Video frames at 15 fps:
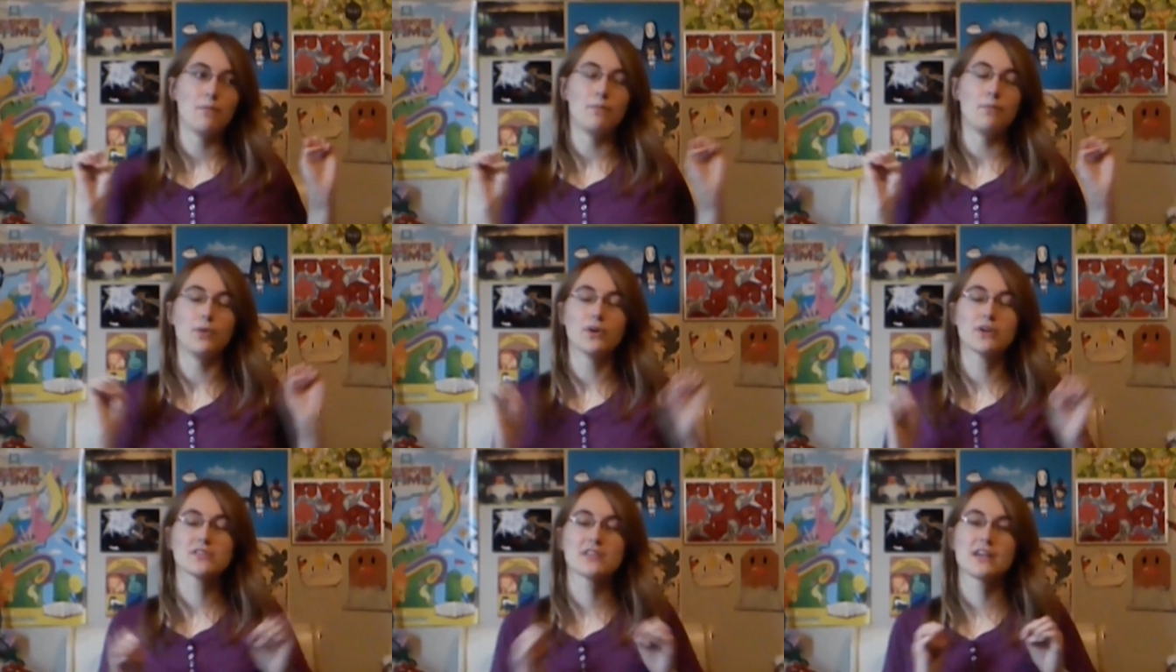
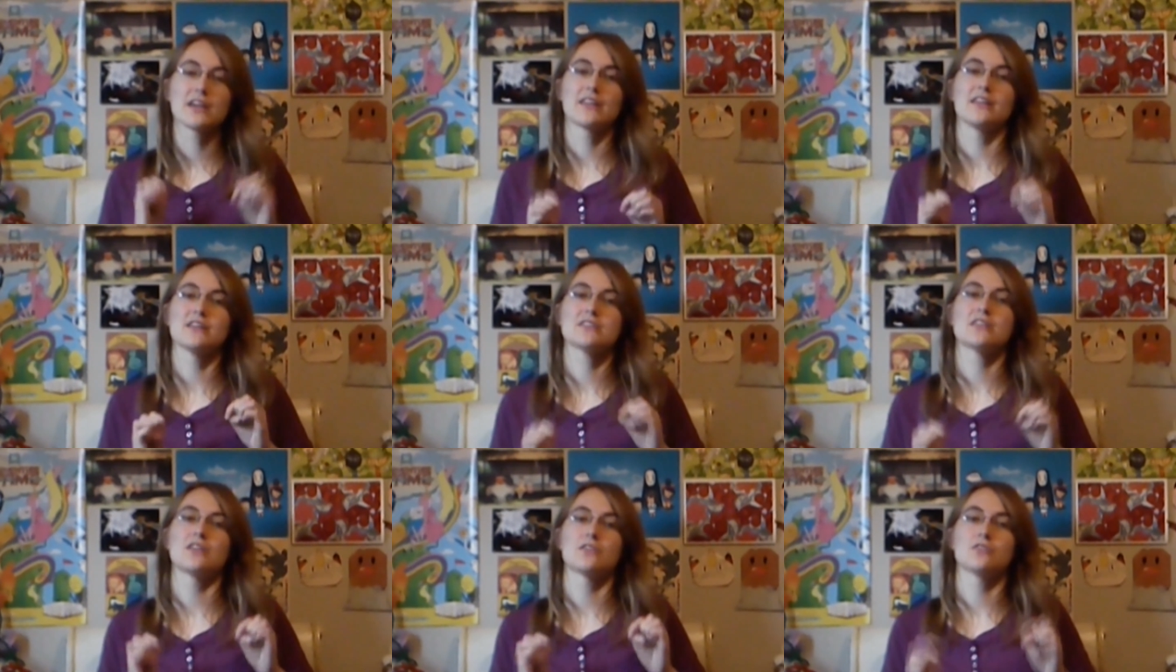Books like
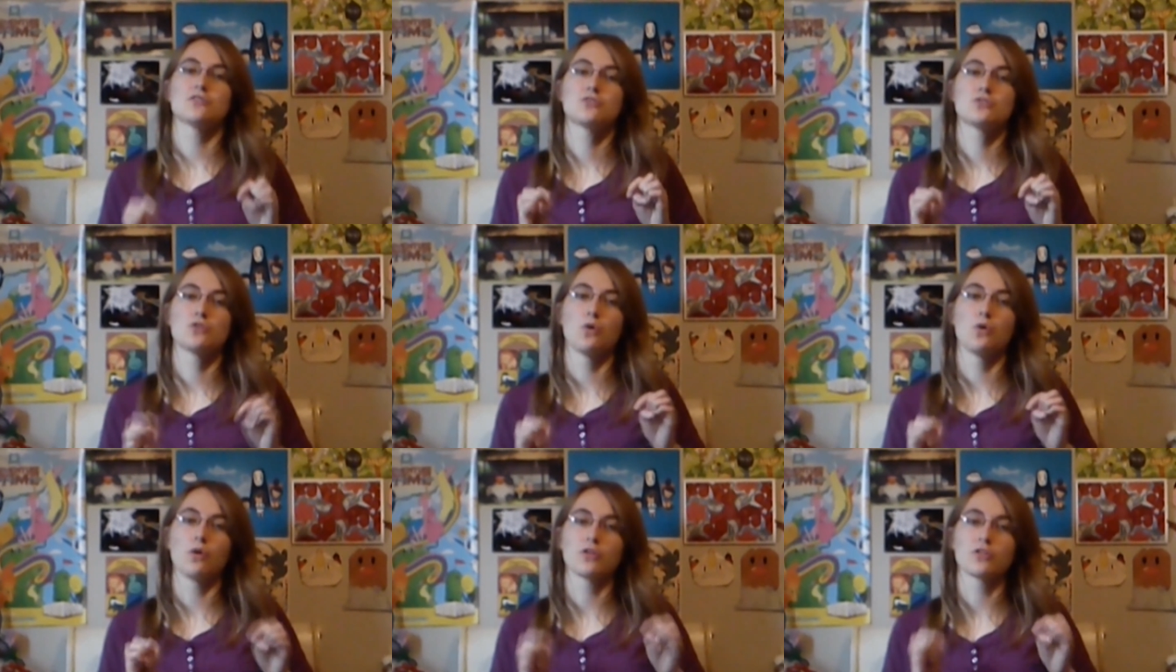this that are
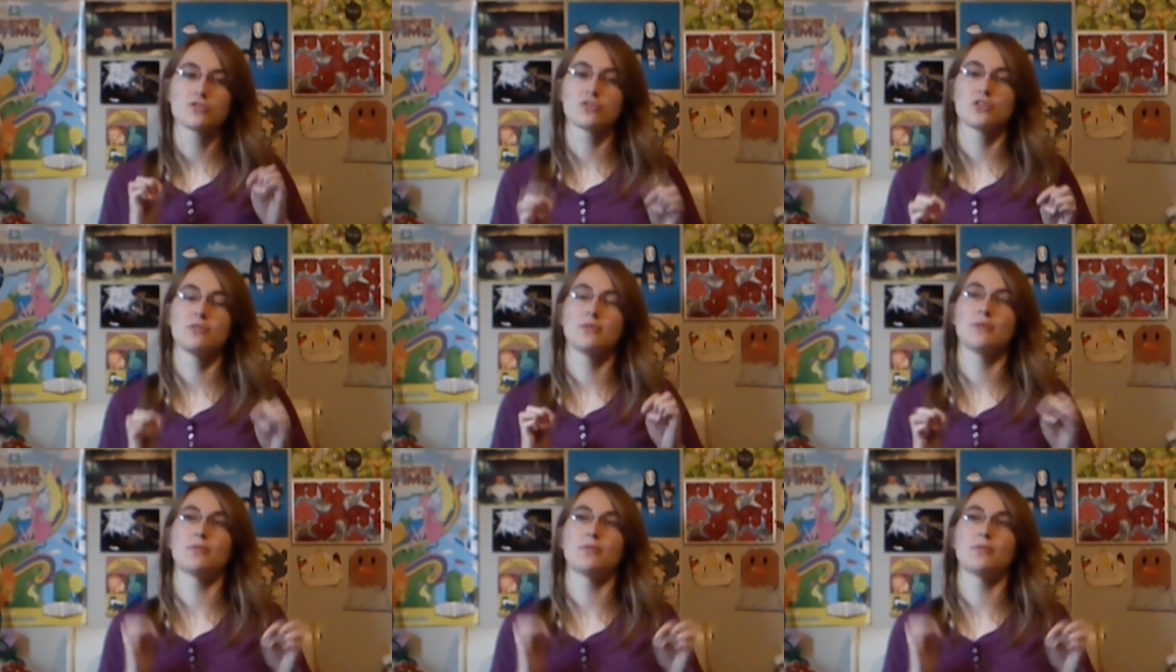so extremely